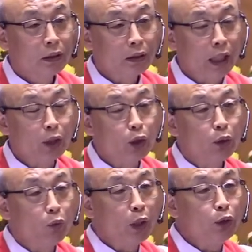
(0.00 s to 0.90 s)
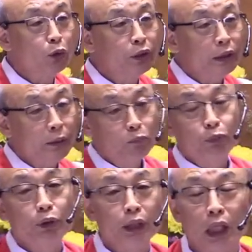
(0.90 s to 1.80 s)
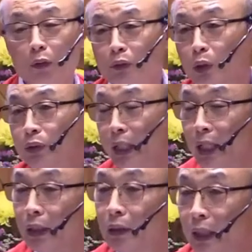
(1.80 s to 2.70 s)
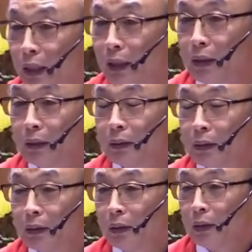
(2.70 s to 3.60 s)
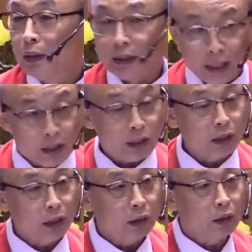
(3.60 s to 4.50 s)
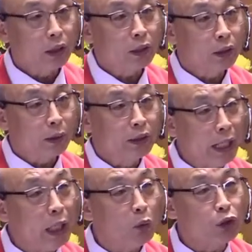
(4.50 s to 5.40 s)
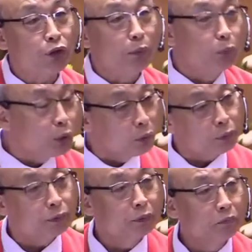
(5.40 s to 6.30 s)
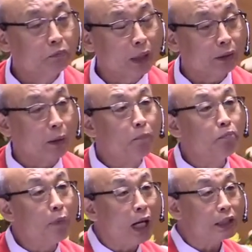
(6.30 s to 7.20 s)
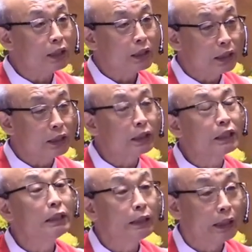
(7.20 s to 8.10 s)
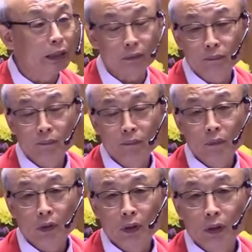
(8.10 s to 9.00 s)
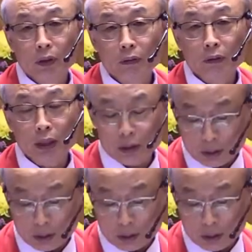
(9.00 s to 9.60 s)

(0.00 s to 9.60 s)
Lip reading: then when you pull it out the nail there, yes, the nail was removed, but the marks is still there, right?